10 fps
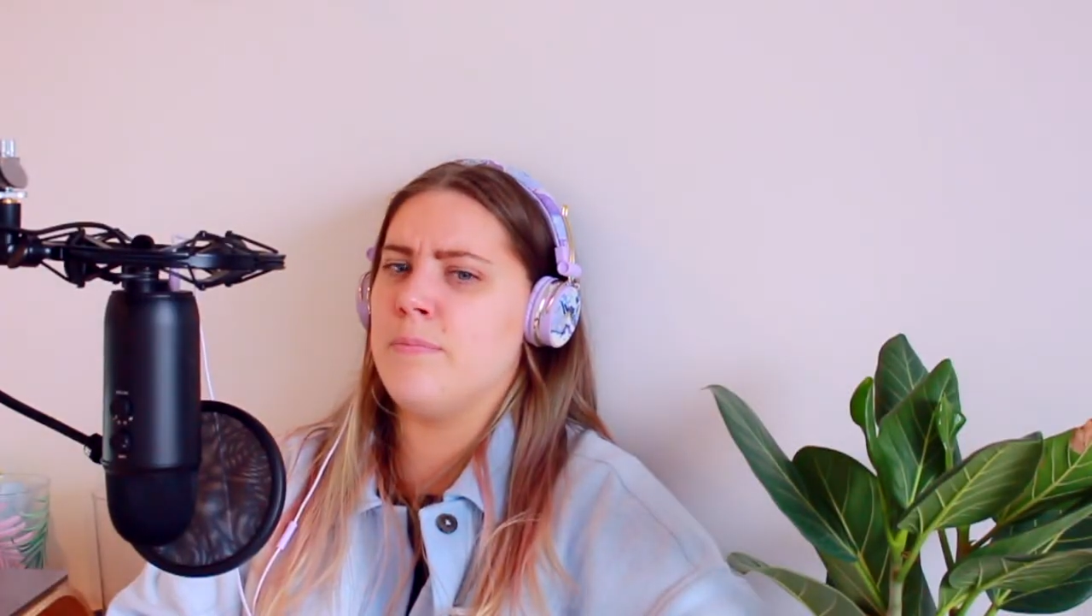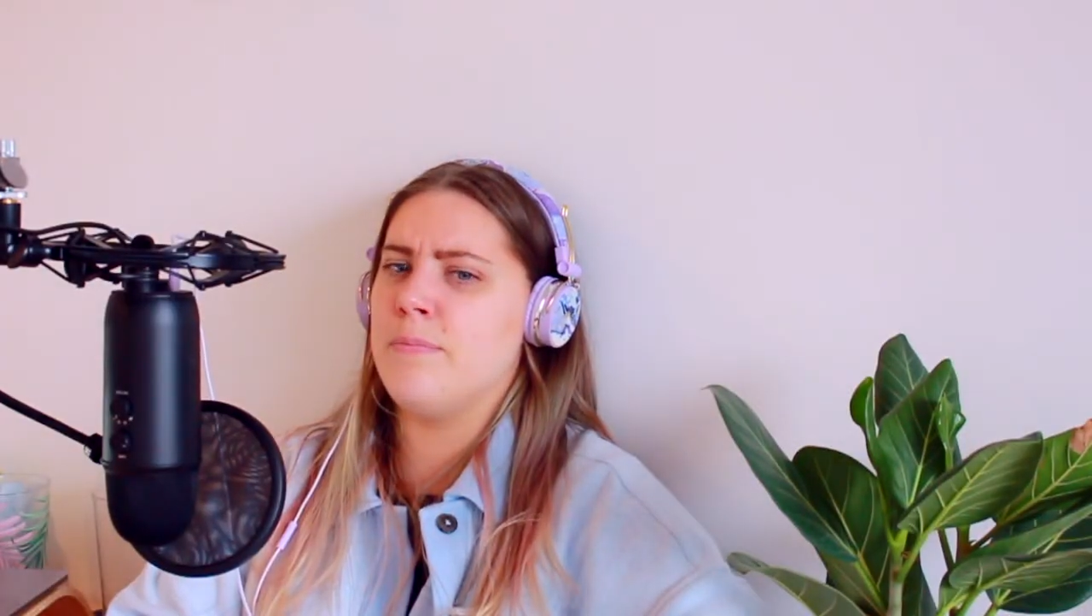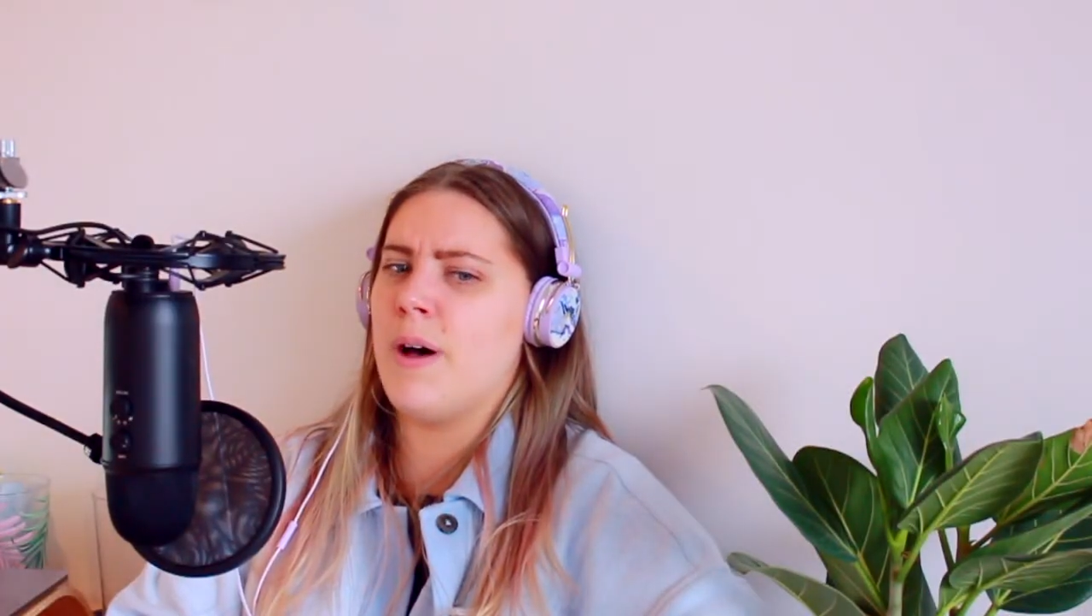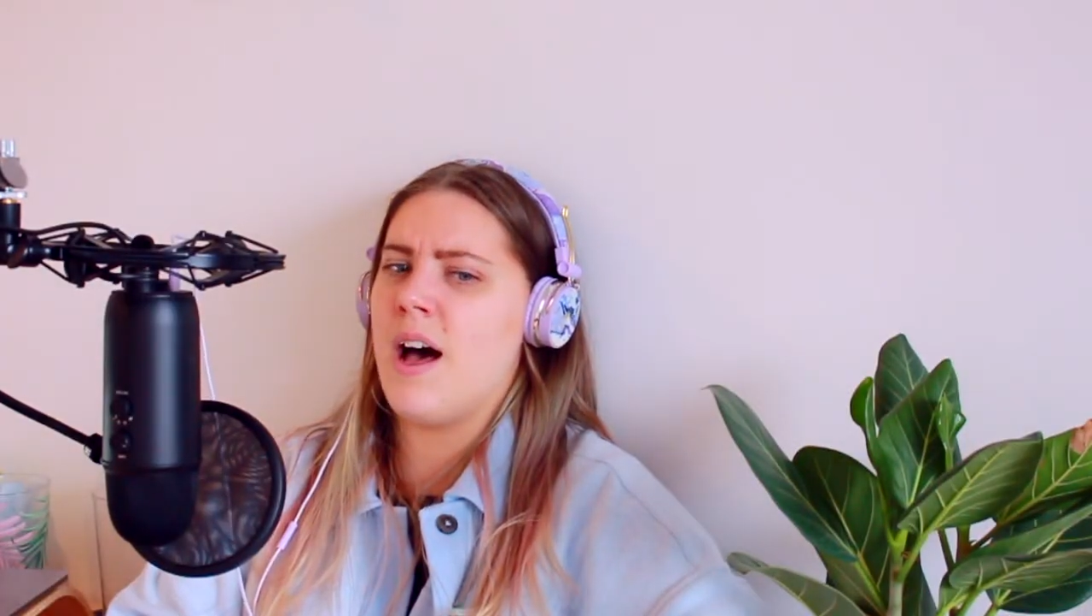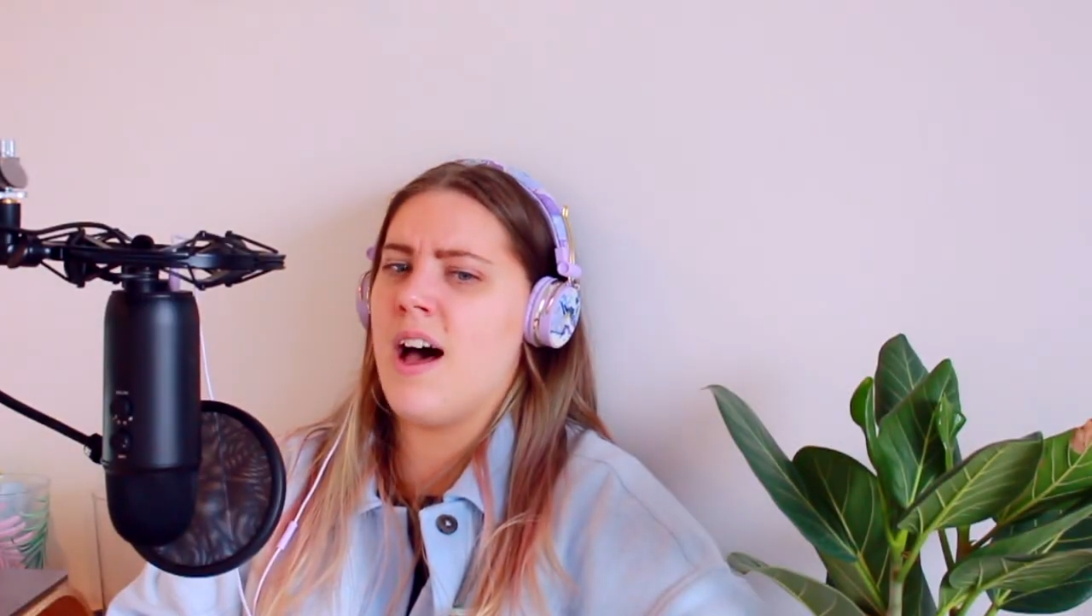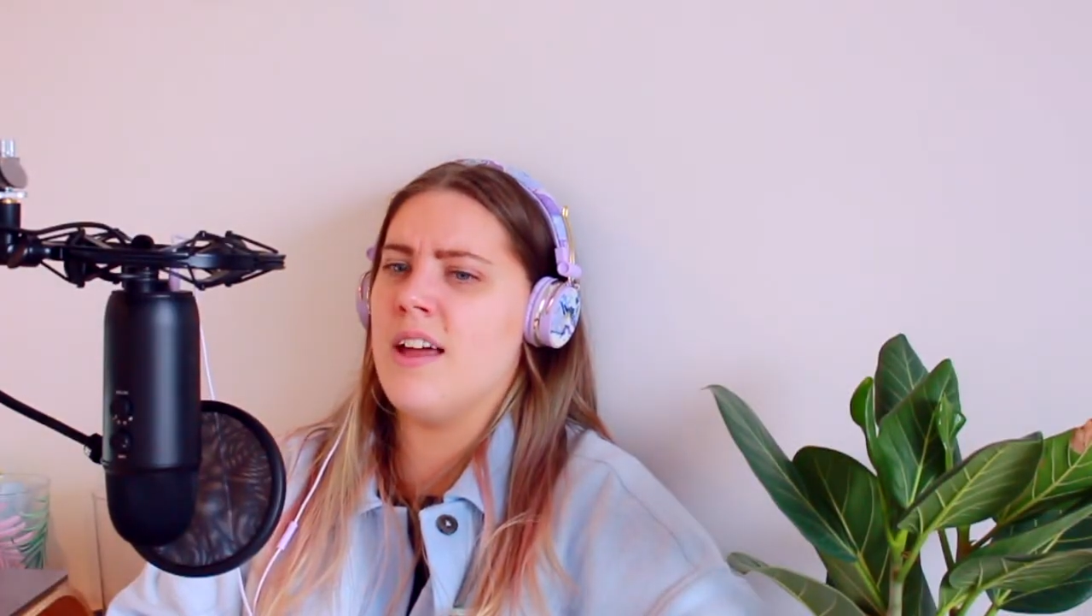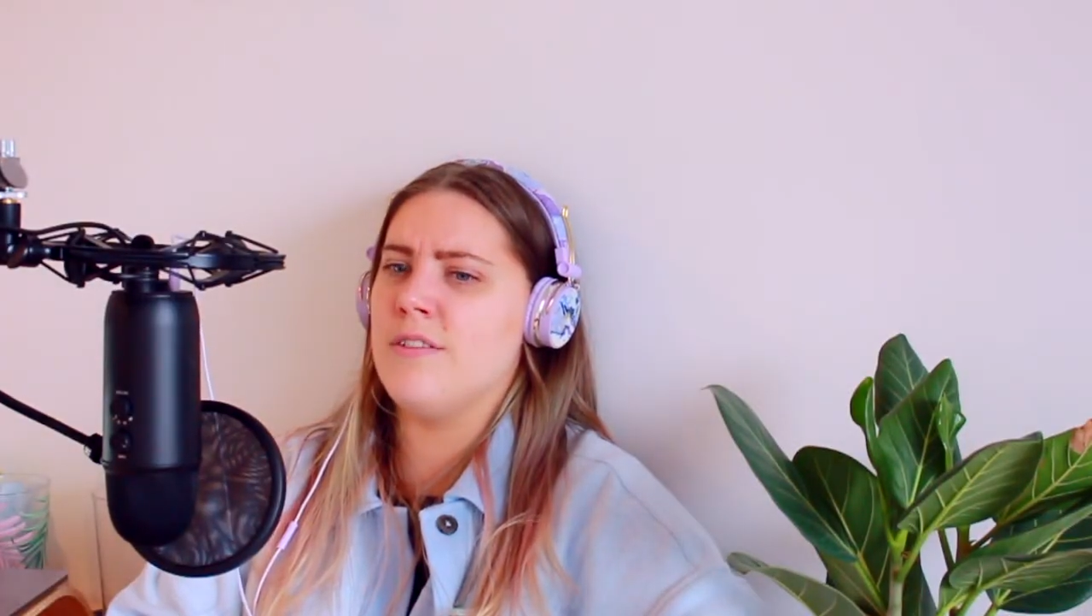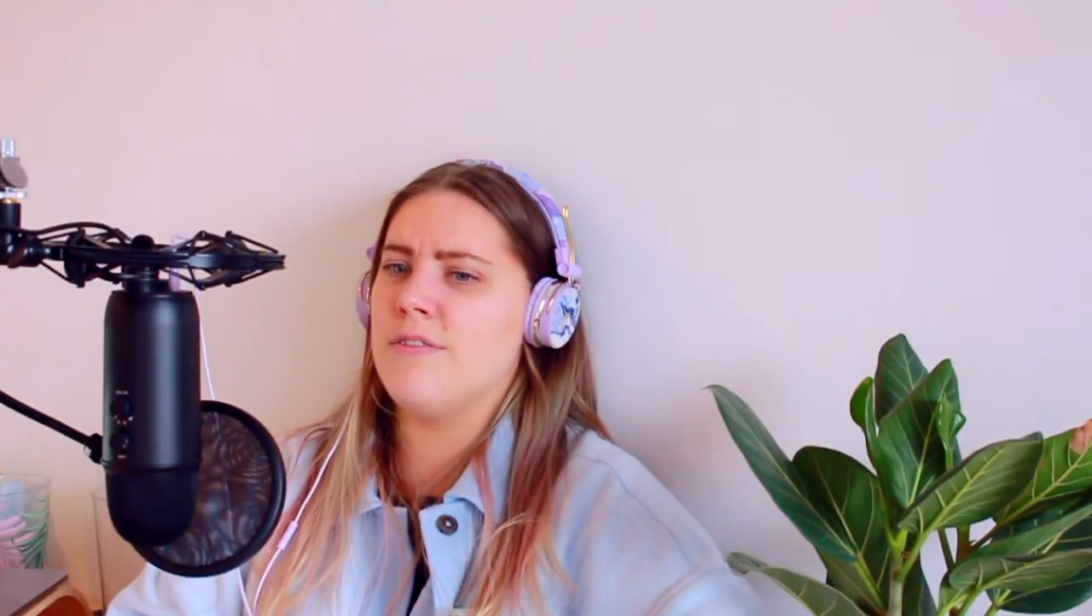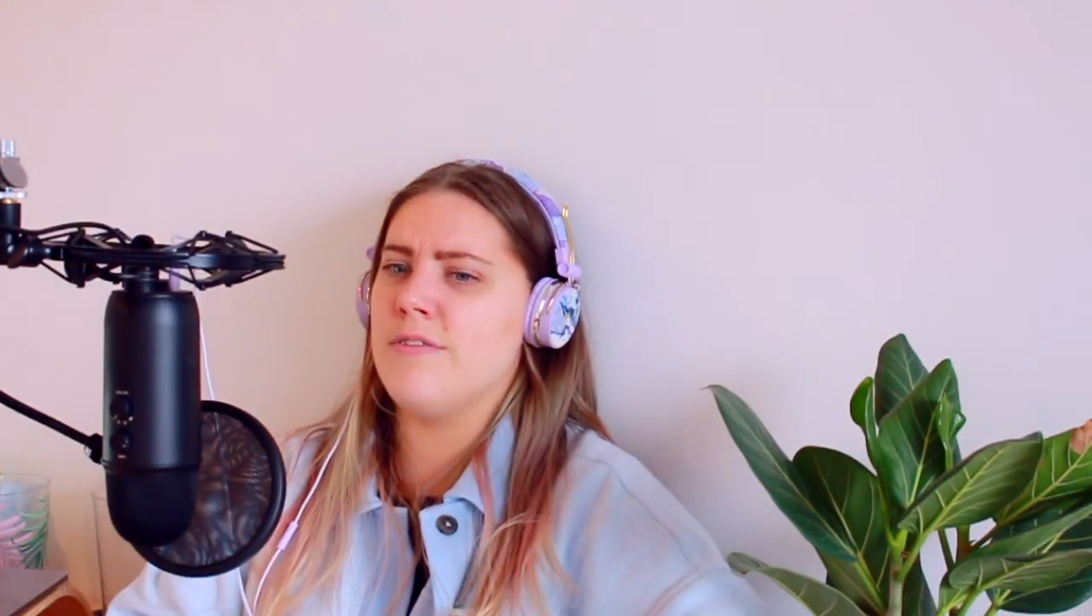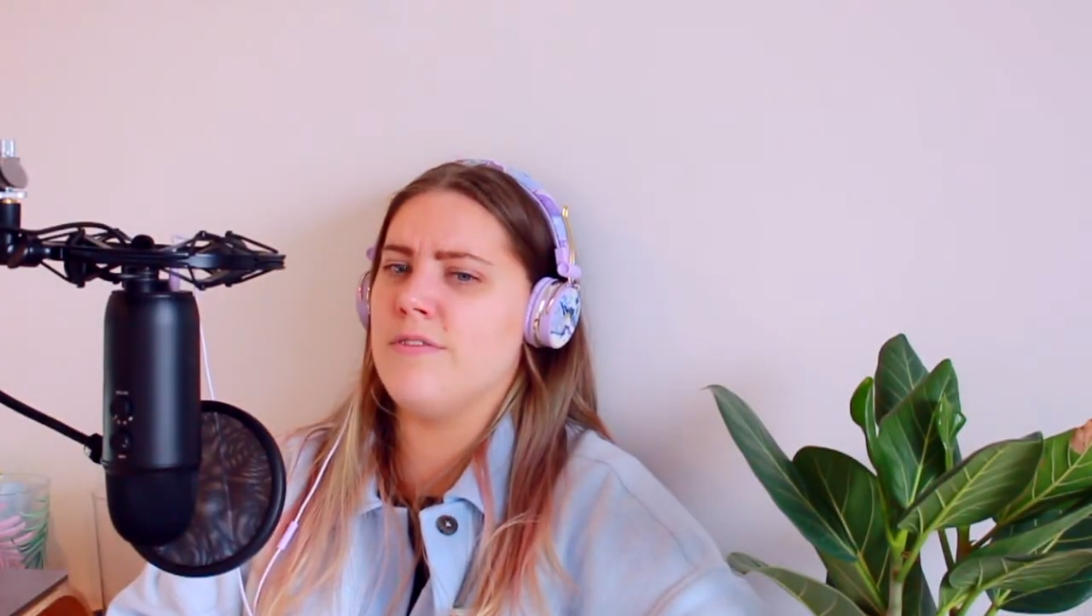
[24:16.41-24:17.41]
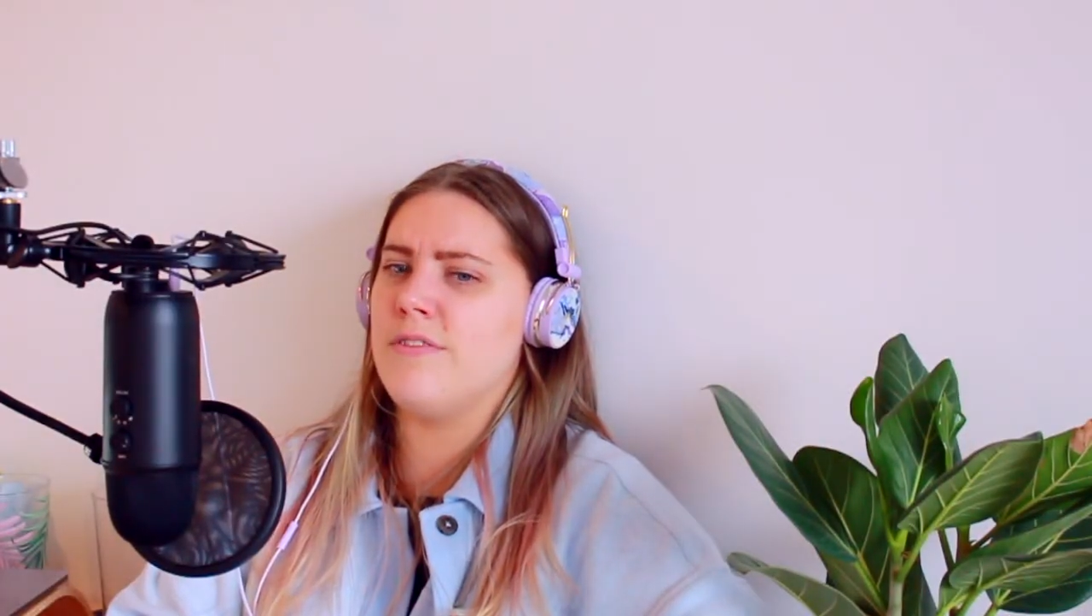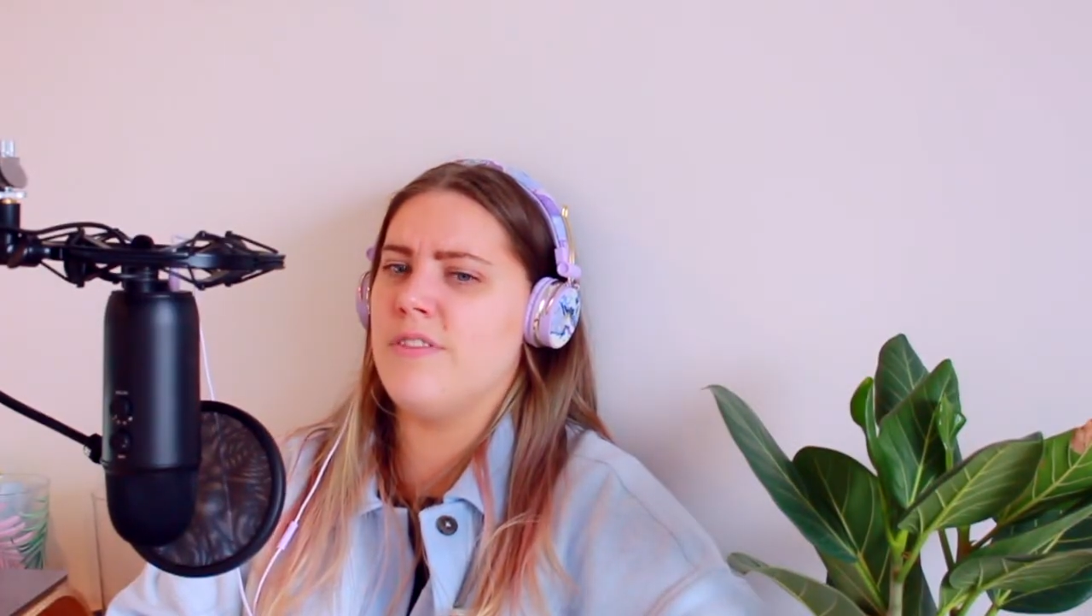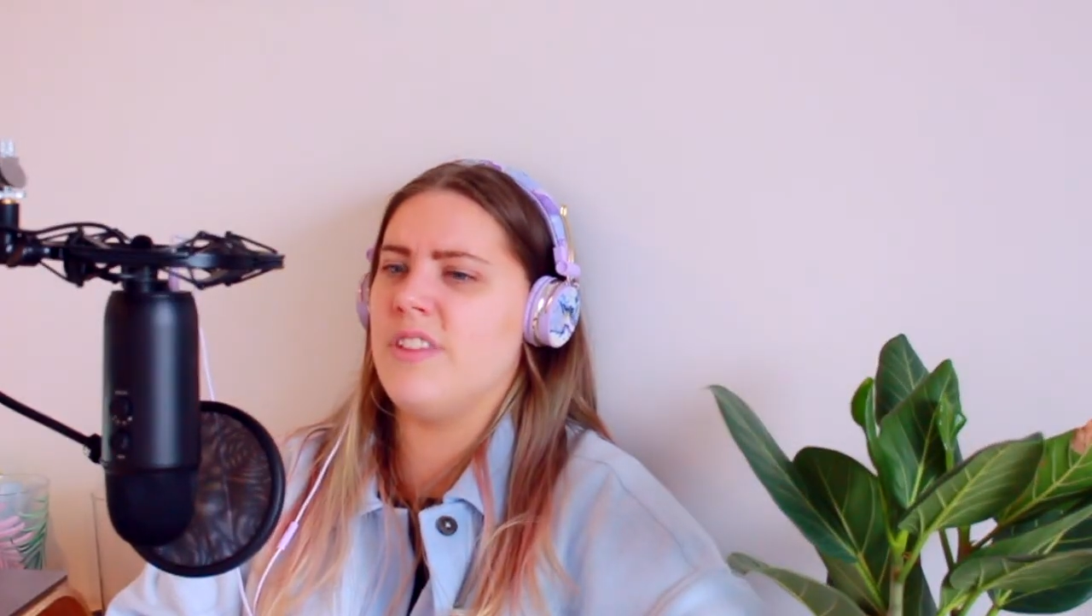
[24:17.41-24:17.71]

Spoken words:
part of